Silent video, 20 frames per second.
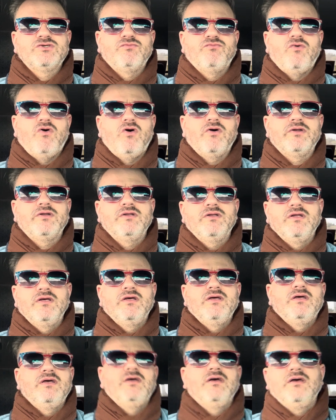of what
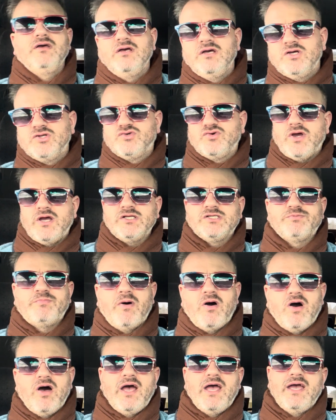
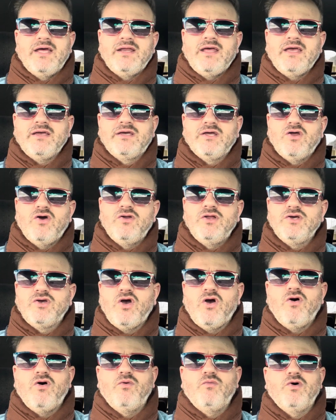transpired and can only
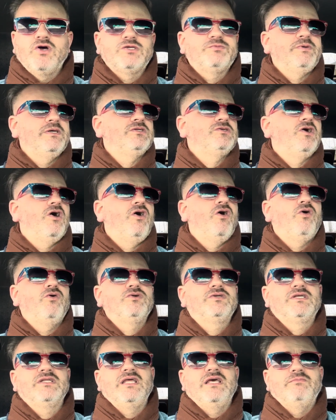go on what's been
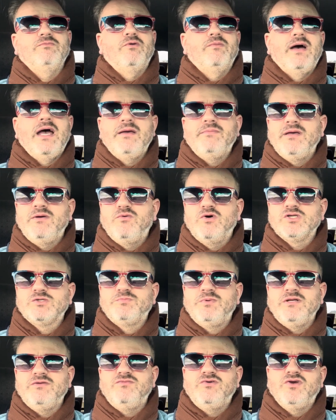told to them or maybe what's
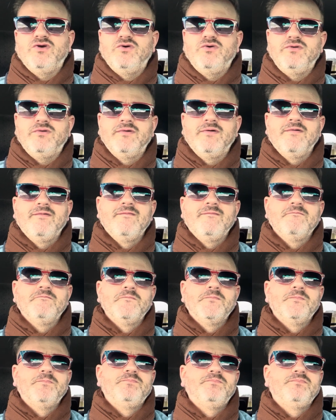been viewed.
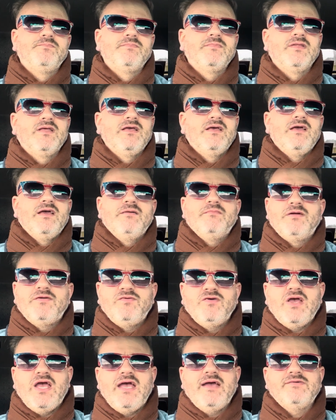But
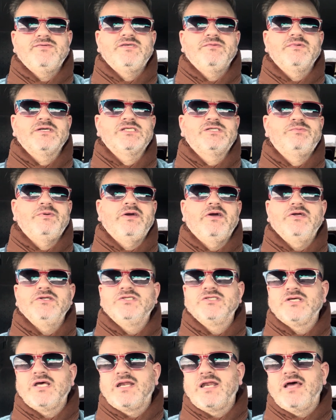if you have some
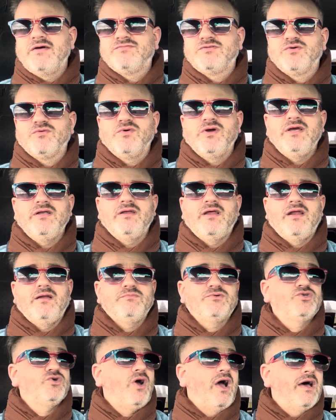experiences, I'd love to read it, and
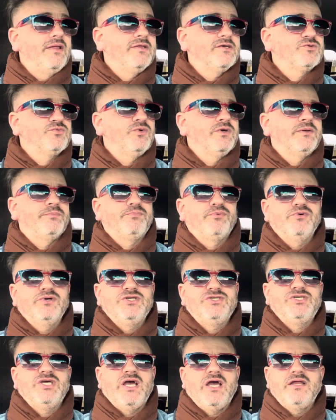I'm sure others would
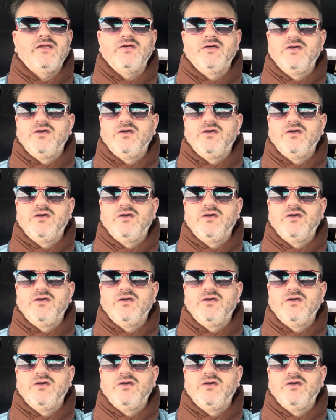appreciate